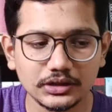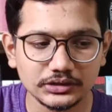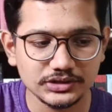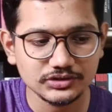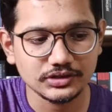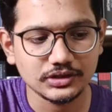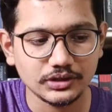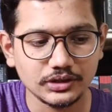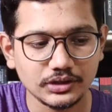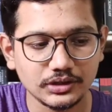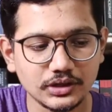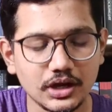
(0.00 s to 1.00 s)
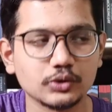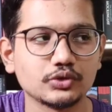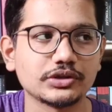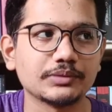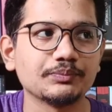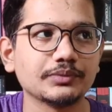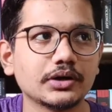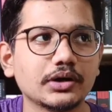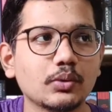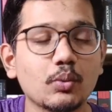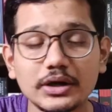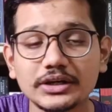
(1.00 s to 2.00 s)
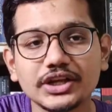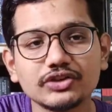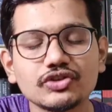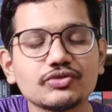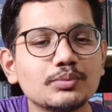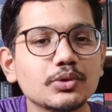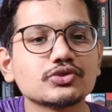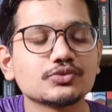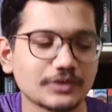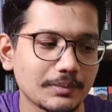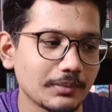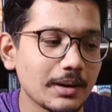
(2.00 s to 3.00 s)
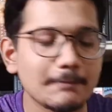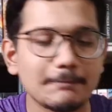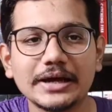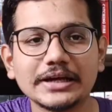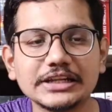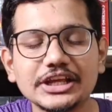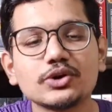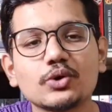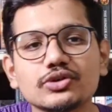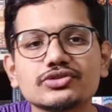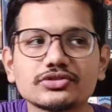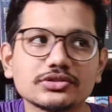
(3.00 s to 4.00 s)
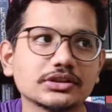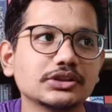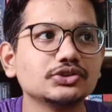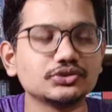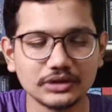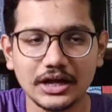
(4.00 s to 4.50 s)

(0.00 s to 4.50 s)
this uh, how to say uh, one kilogram of books from pile A costs one